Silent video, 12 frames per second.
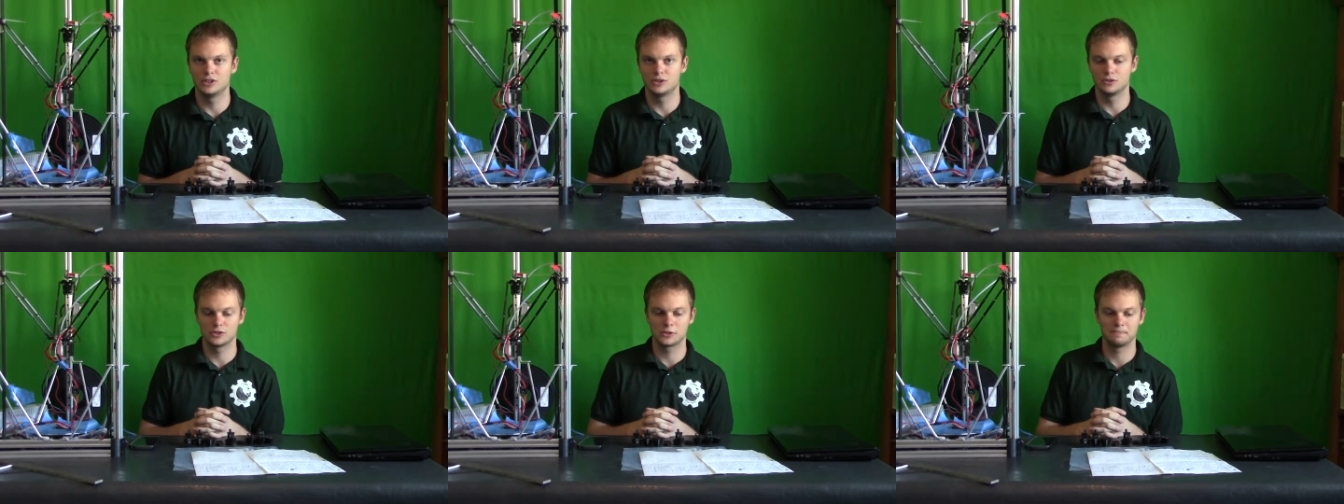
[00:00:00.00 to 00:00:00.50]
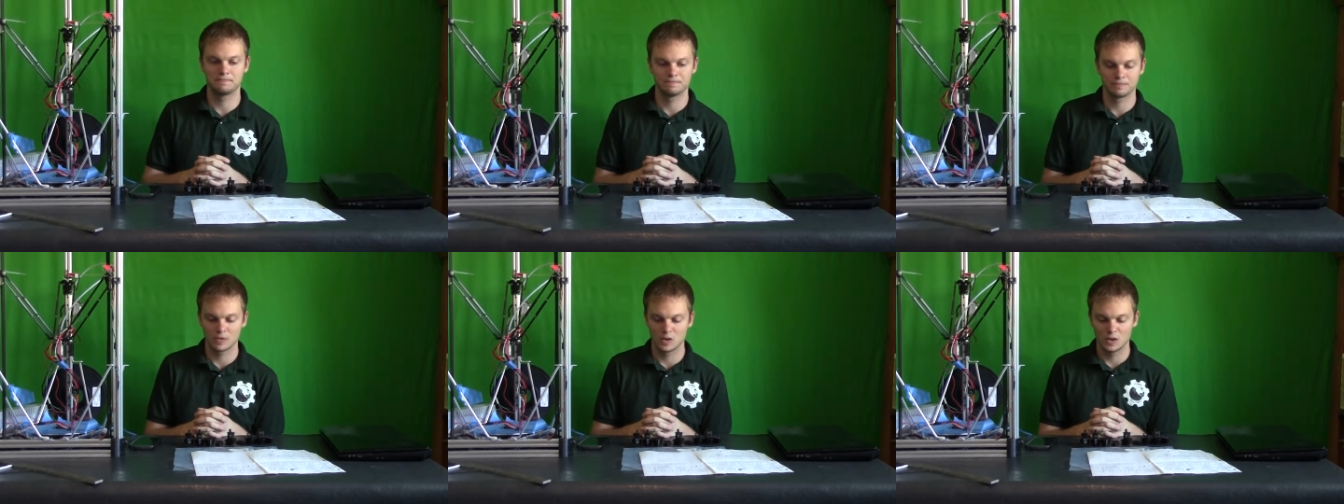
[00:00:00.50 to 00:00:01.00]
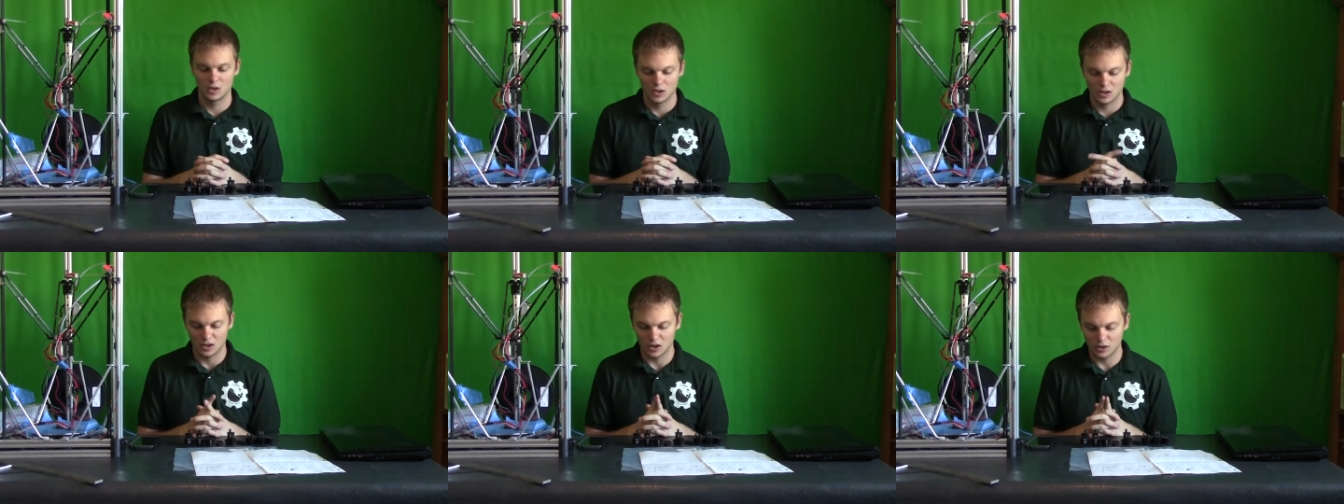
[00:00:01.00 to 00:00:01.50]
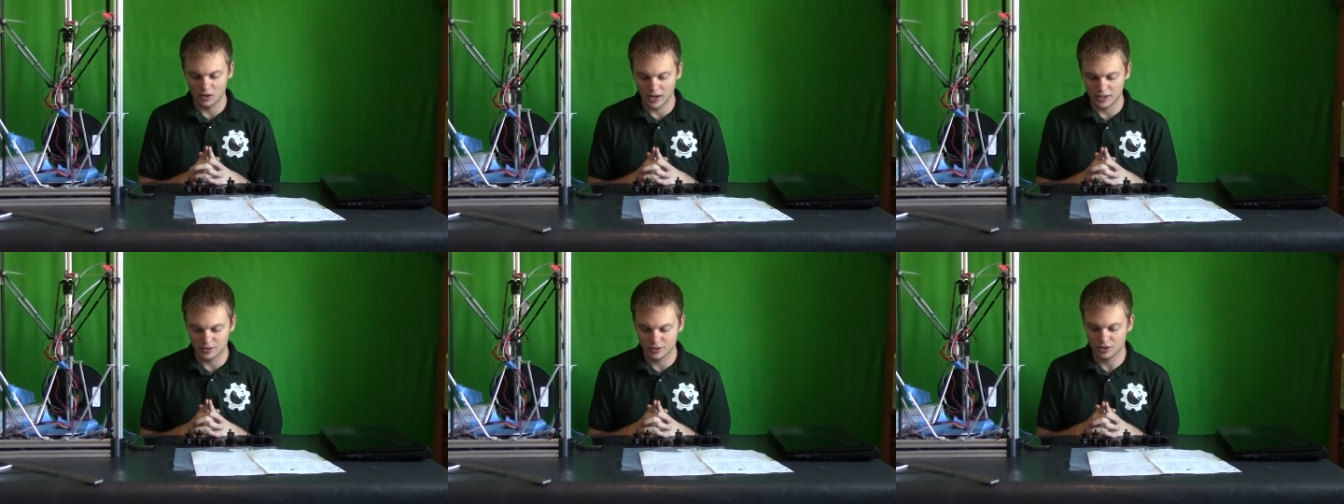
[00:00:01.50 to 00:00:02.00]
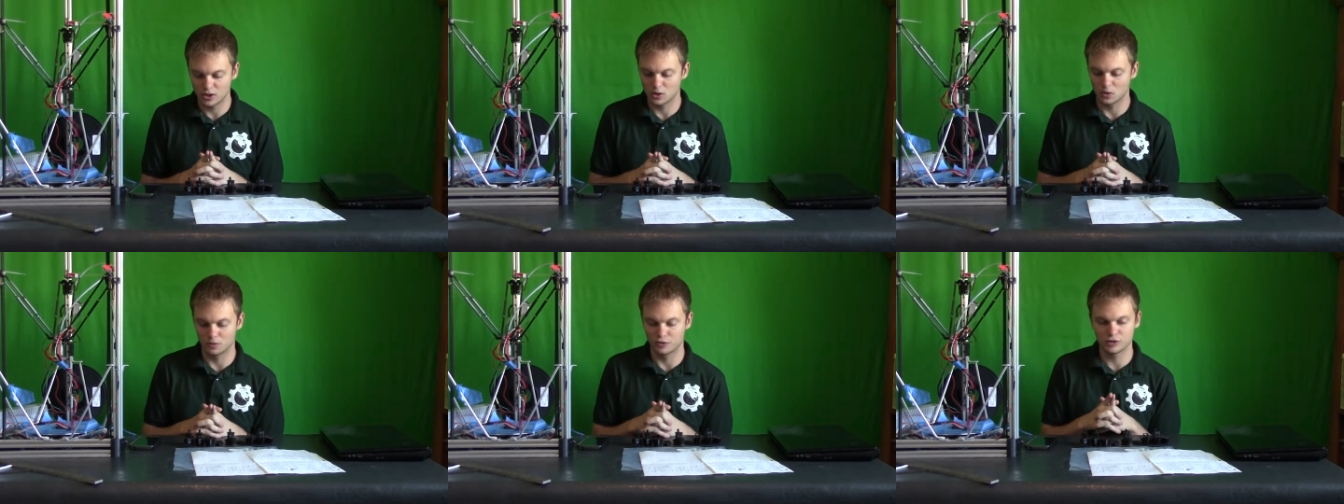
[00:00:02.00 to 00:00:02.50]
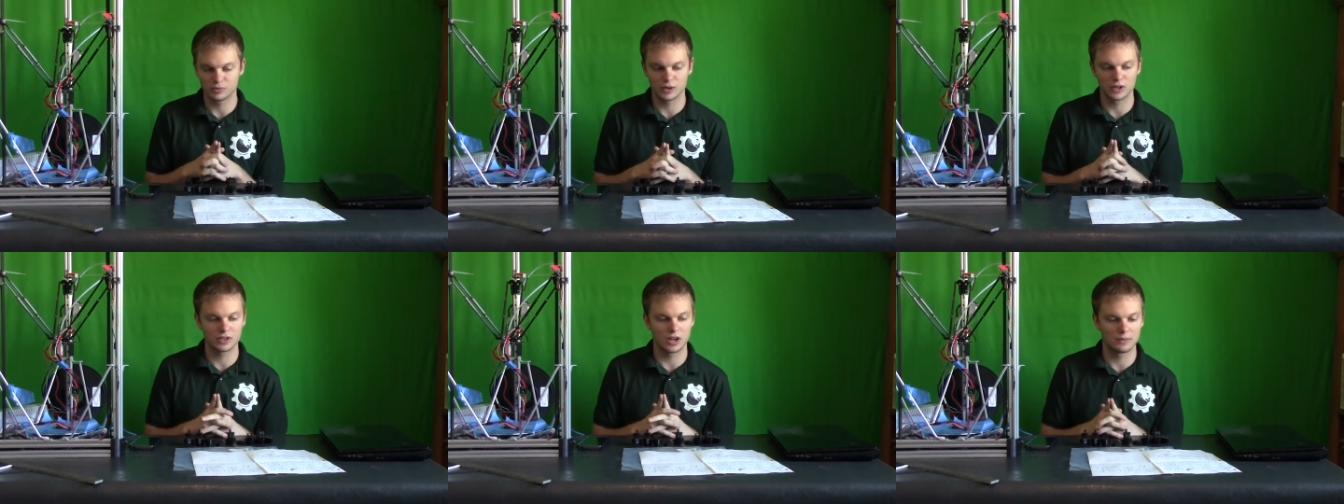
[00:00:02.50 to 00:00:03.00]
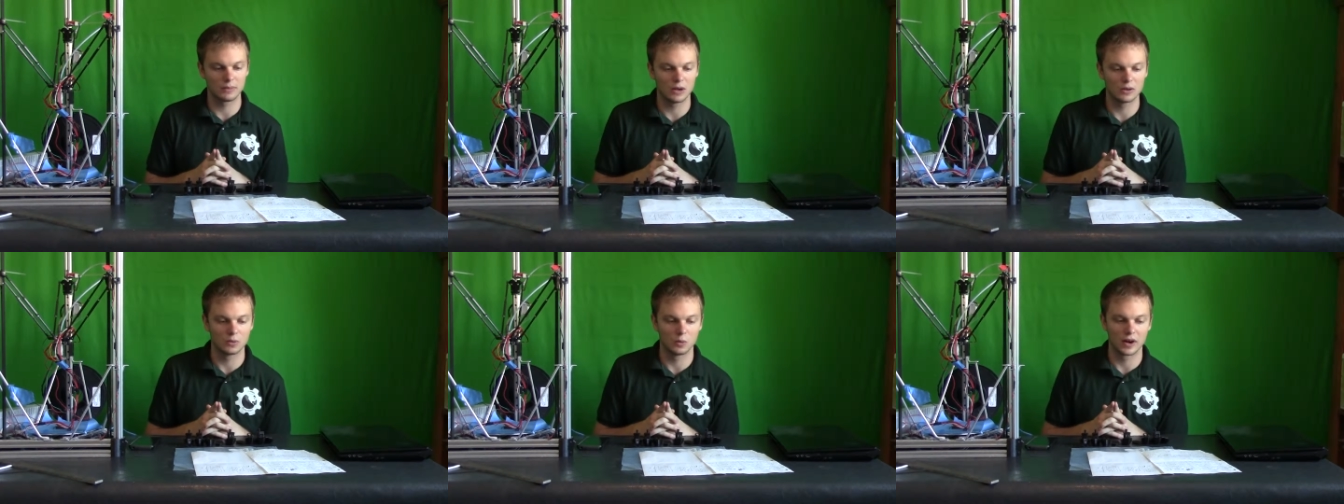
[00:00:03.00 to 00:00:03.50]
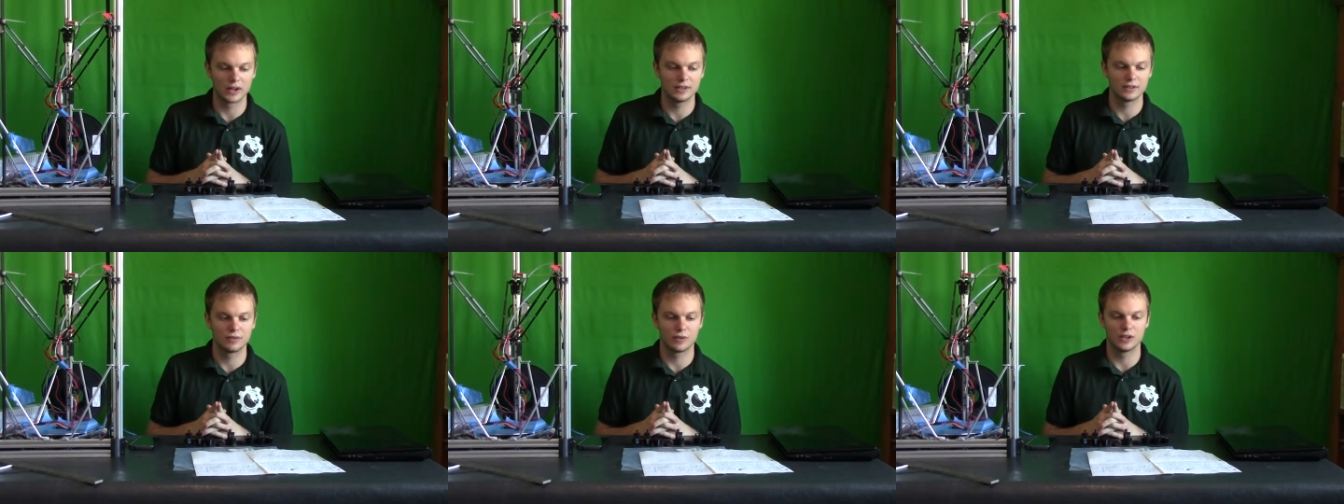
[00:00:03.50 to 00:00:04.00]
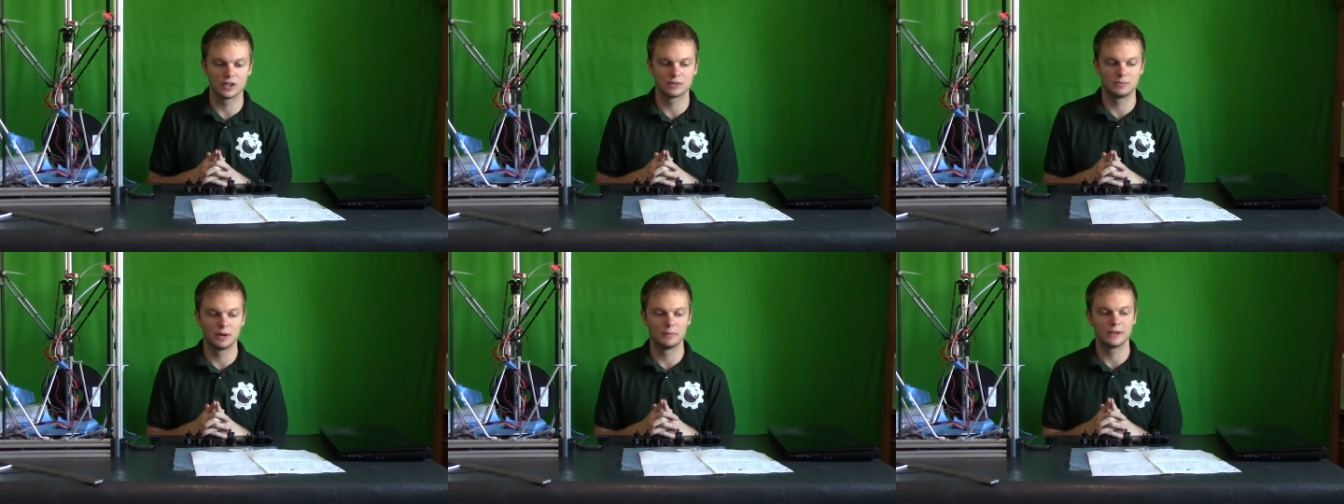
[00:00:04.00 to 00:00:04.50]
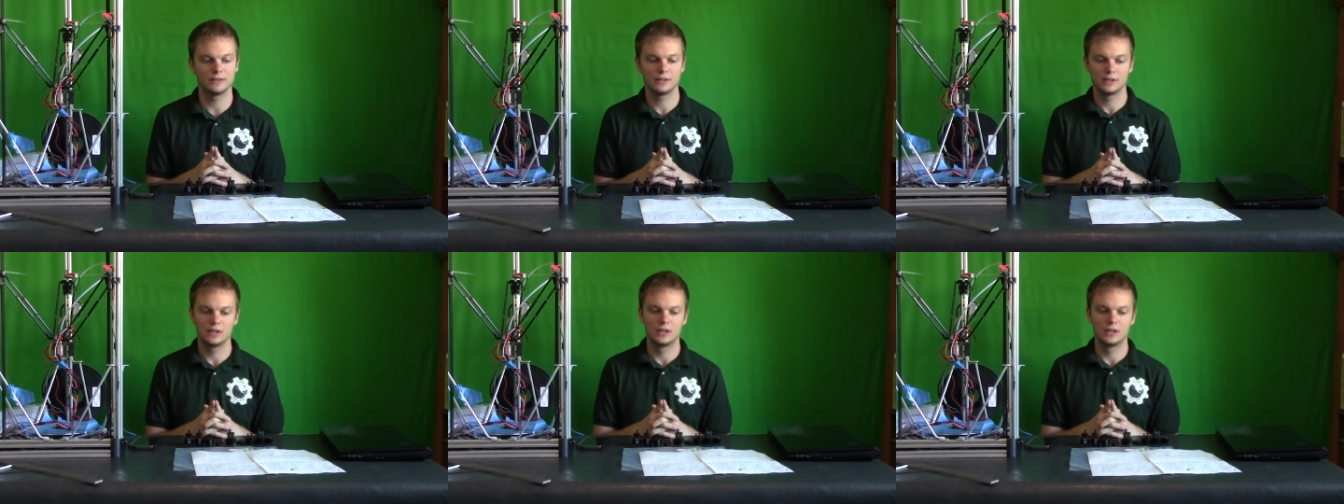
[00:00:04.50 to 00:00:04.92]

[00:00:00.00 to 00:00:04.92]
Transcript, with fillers: issues. Alright, so first we're going to talk about what I did for the experiment.